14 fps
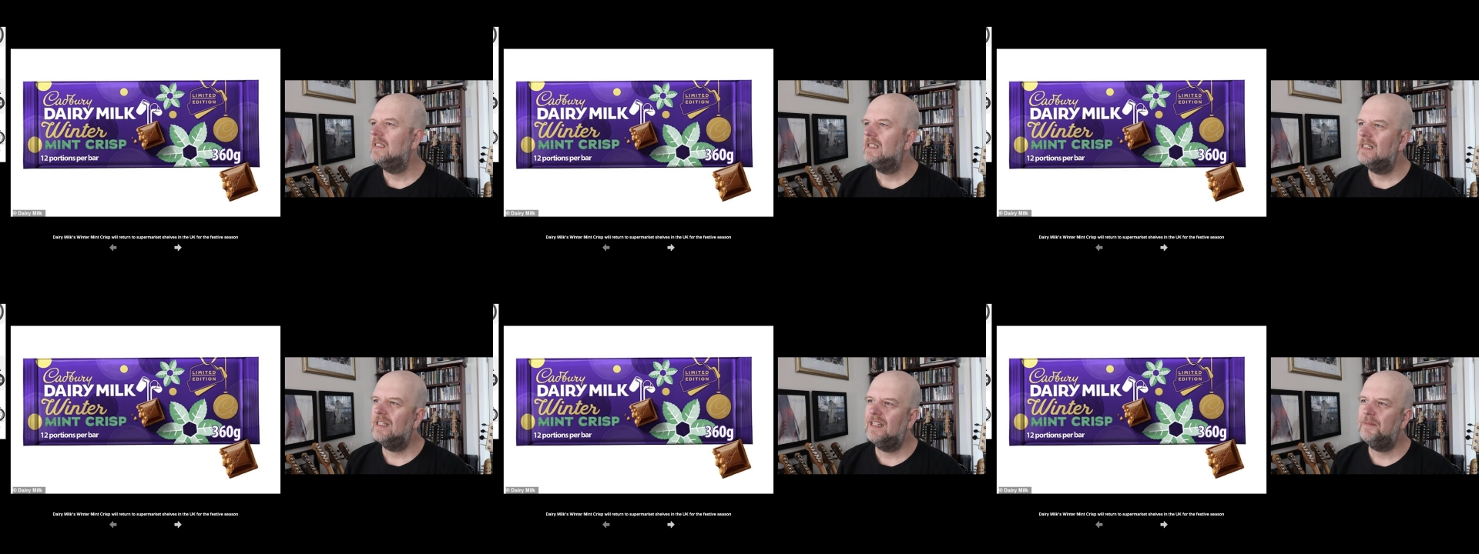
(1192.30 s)

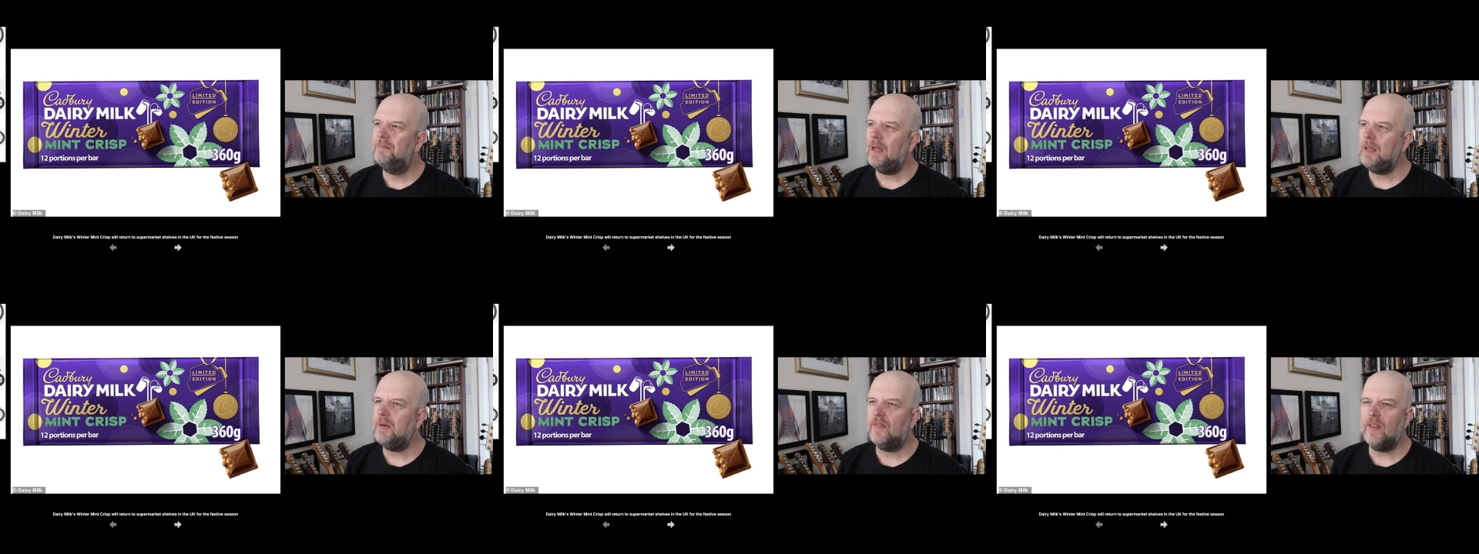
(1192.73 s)

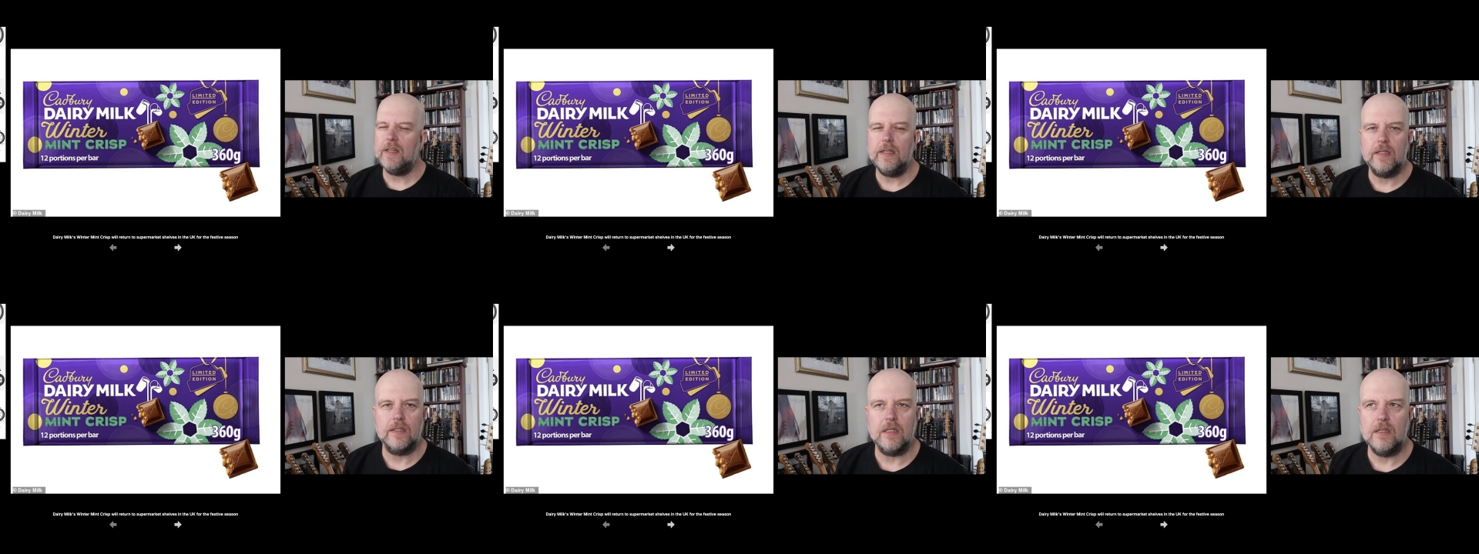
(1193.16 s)
Maybe if they
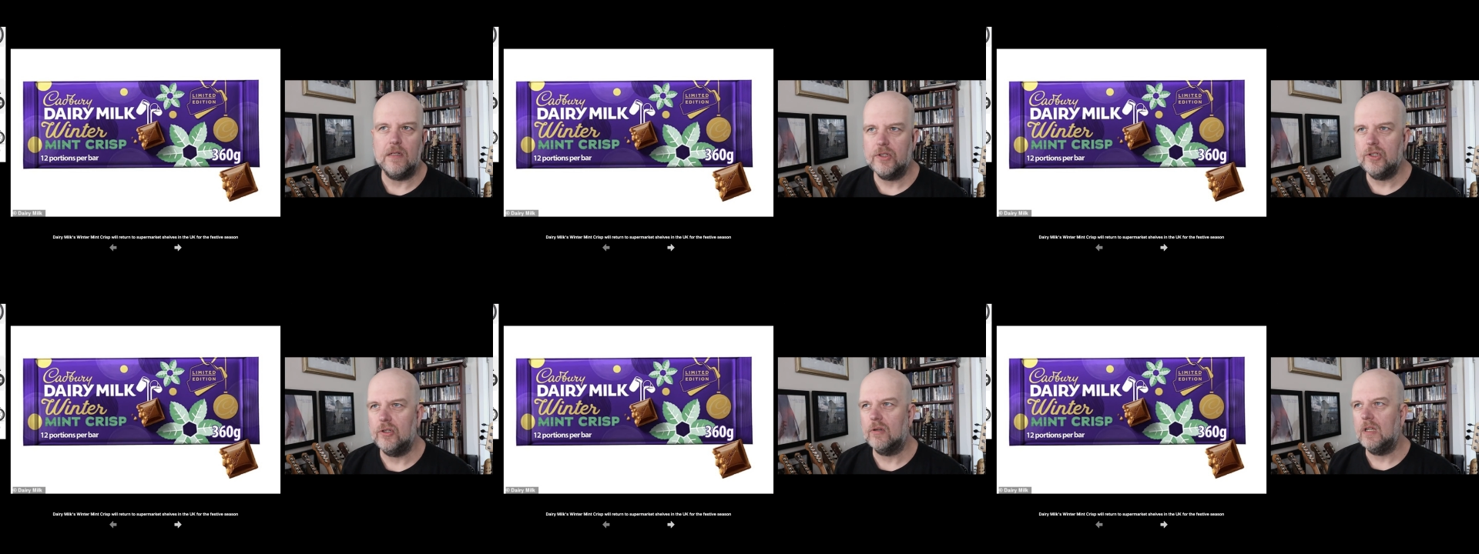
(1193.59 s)
did a dark
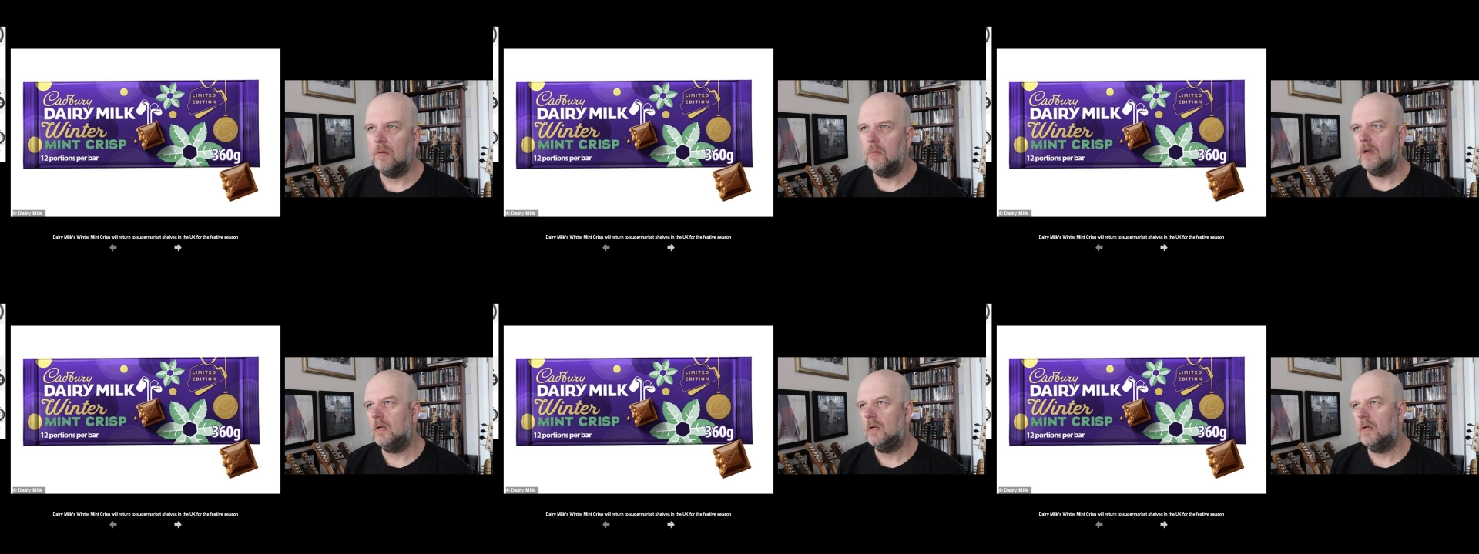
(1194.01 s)
chocolate one,